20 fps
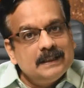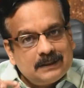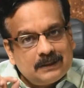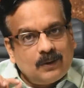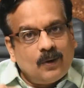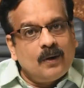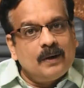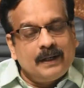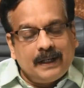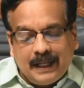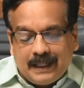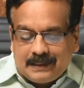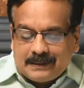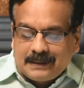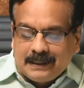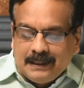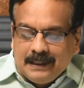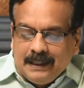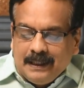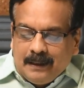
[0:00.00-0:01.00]
context,
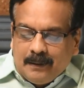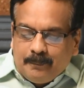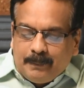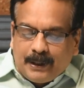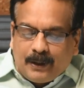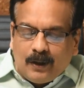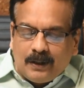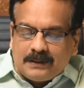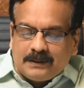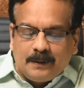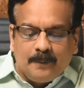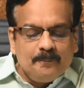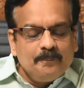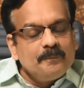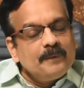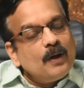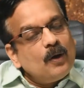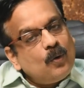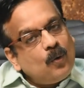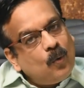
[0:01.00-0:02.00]
because
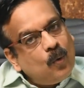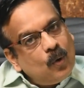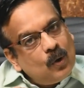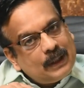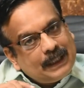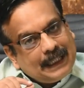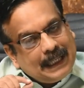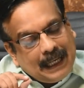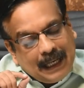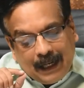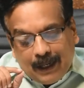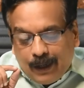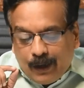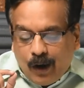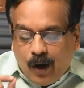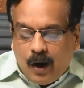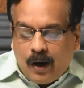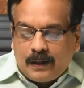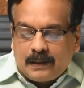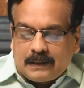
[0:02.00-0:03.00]
court
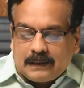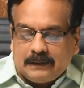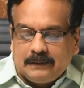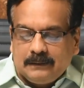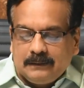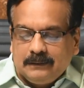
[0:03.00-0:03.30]
cannot,